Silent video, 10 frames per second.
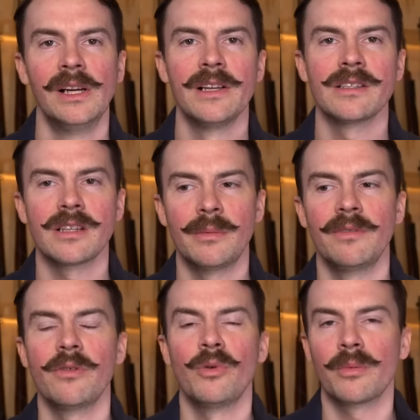some of
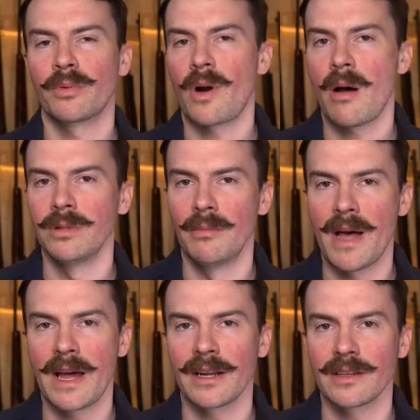the more
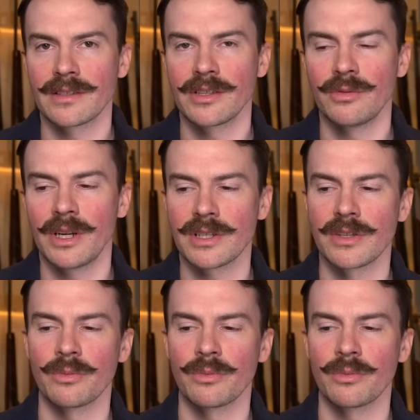problematic situations,